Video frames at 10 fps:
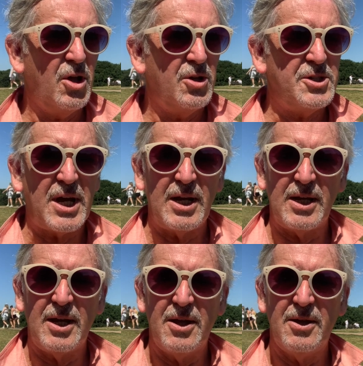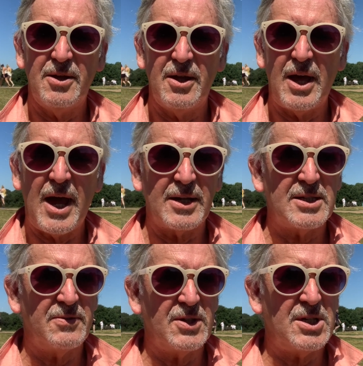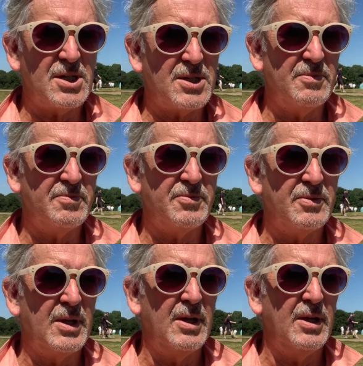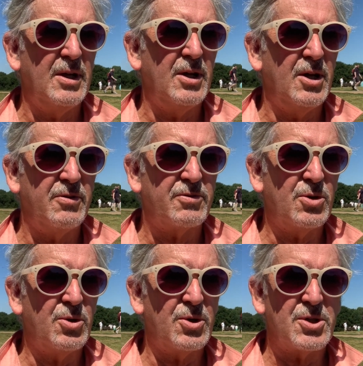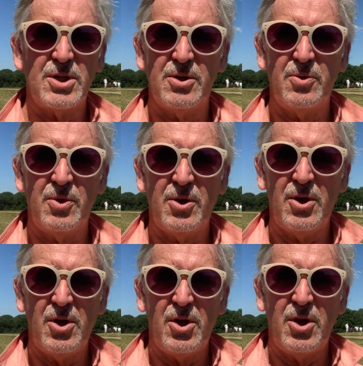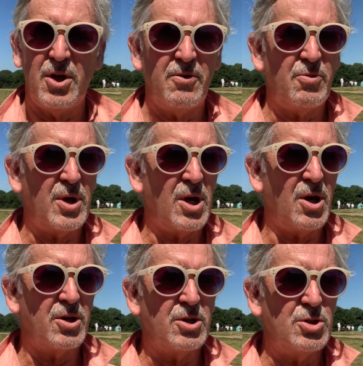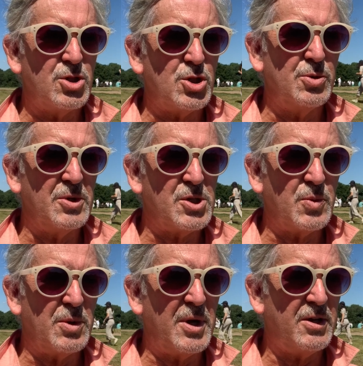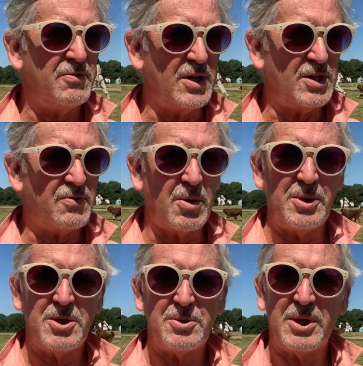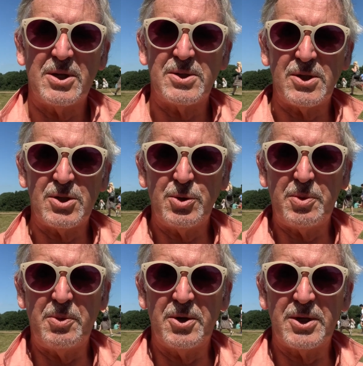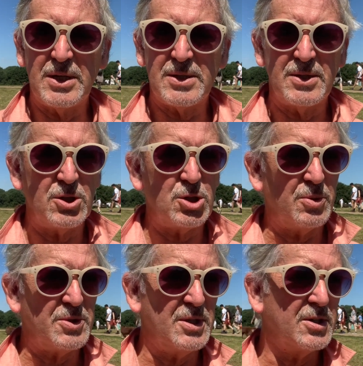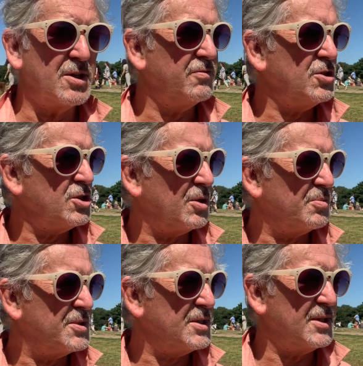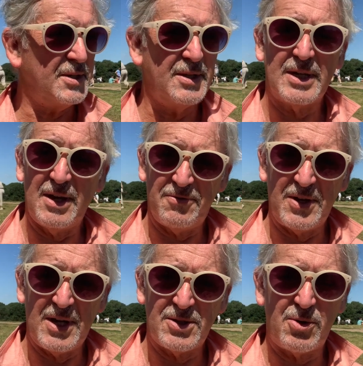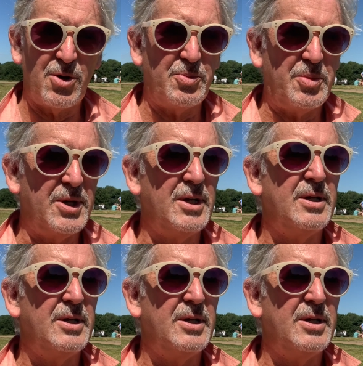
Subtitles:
daily activities. Of course, if we are consumers, we benefit from it because the supermarkets and the shops and the coffee shops and the cafes are open.